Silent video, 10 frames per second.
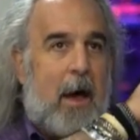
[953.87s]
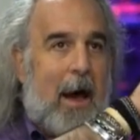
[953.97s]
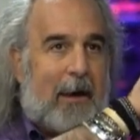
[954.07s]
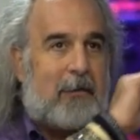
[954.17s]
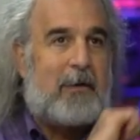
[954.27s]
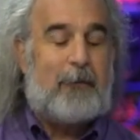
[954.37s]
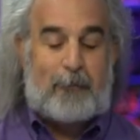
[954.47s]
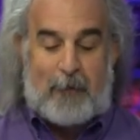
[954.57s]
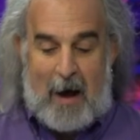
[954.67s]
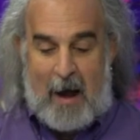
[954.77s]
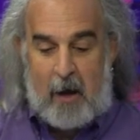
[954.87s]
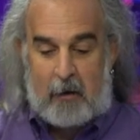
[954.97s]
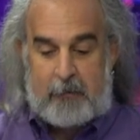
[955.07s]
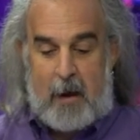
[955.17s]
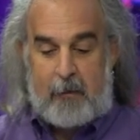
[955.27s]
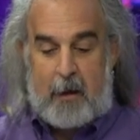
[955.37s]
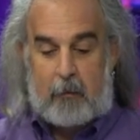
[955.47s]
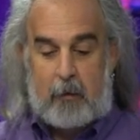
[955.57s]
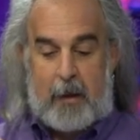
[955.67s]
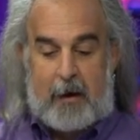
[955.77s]
I could see files that are
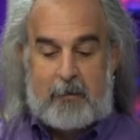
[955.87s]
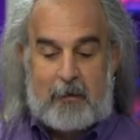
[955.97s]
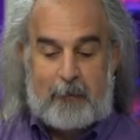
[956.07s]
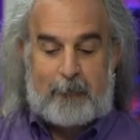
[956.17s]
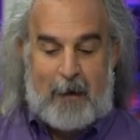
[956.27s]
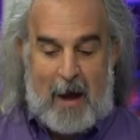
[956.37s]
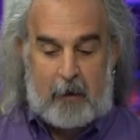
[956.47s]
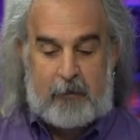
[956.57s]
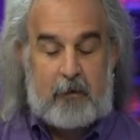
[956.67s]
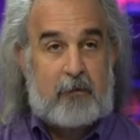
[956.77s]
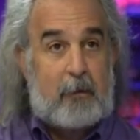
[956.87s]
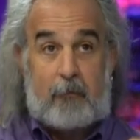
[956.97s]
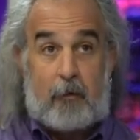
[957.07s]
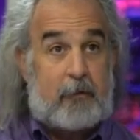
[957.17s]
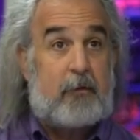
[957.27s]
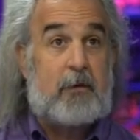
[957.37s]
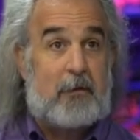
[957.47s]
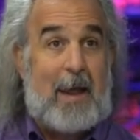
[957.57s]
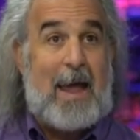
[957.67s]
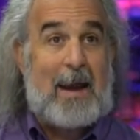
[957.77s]
related to the file system versus
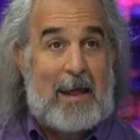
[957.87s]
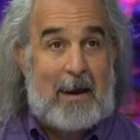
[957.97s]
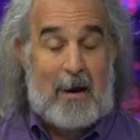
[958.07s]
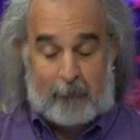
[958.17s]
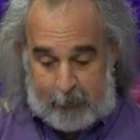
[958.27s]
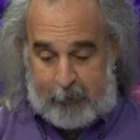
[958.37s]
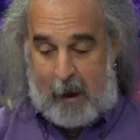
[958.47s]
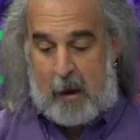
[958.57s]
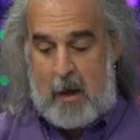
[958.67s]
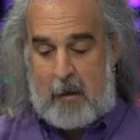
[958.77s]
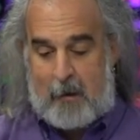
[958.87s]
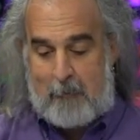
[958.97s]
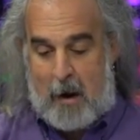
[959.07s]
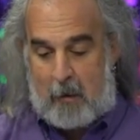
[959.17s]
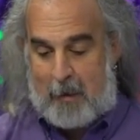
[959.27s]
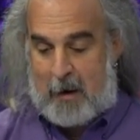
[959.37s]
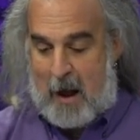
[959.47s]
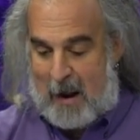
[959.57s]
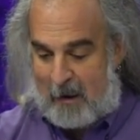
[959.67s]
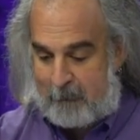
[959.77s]
just any and everything that may or may not have